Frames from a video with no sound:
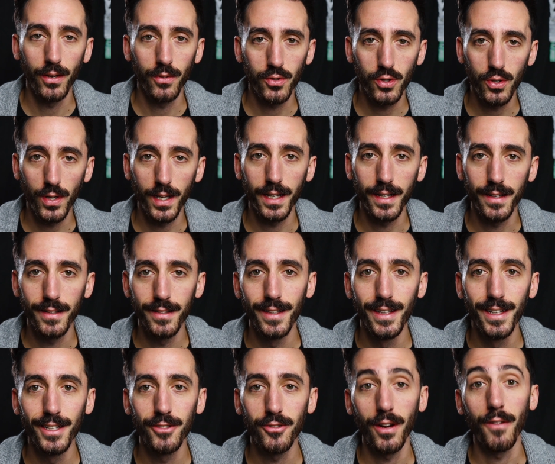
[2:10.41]
try
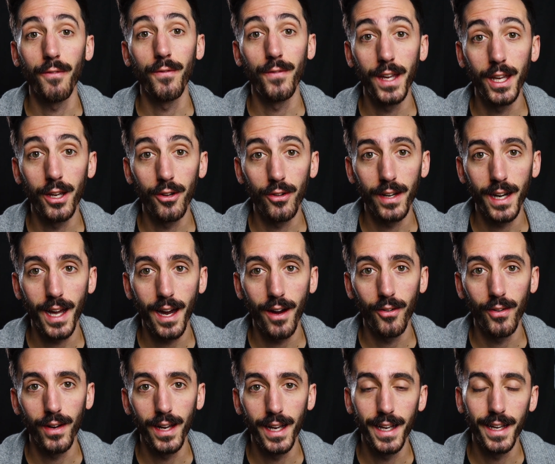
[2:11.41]
to figure it
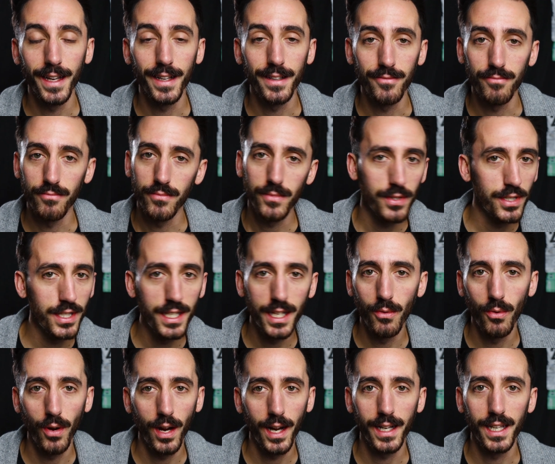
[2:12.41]
out and see
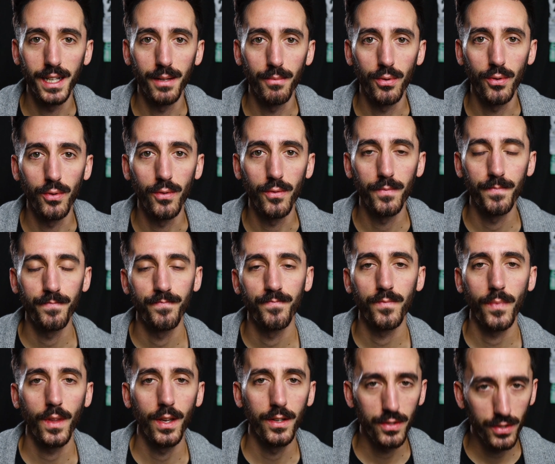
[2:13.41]
where I can improve.
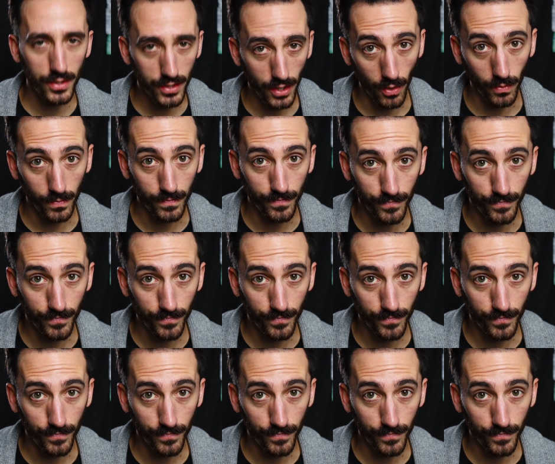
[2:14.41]
So,